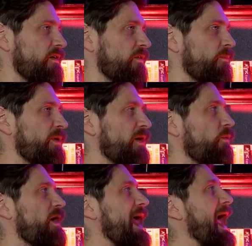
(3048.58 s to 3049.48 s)
But
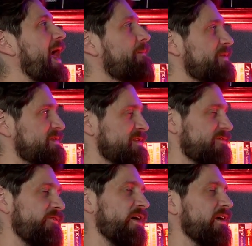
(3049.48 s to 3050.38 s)
what happens
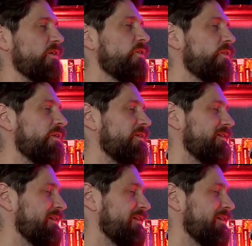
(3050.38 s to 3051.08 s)
is fucking cool.